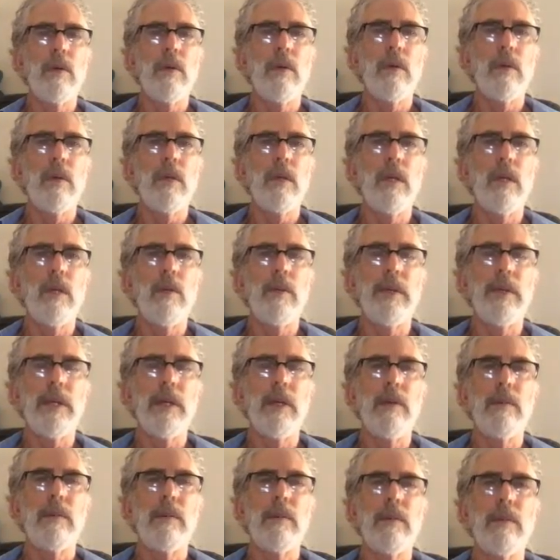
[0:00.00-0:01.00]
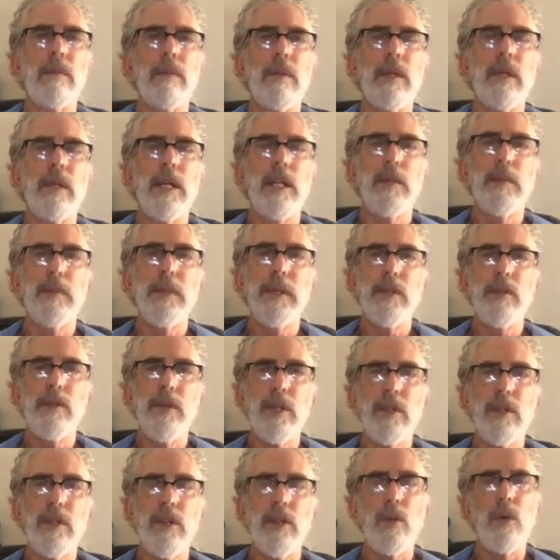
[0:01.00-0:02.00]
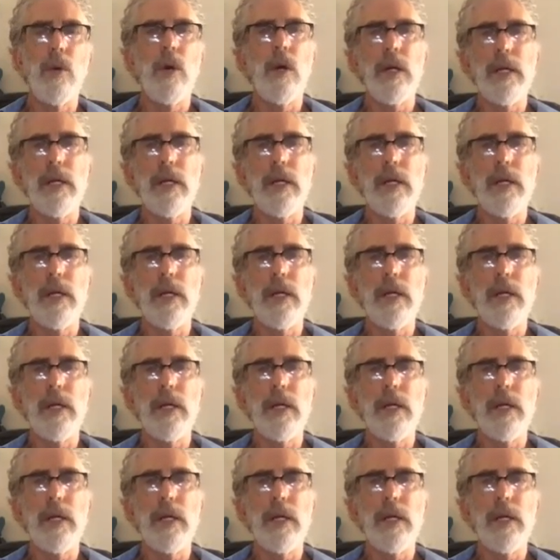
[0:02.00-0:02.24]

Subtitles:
There we go. Nice big stretch in the walk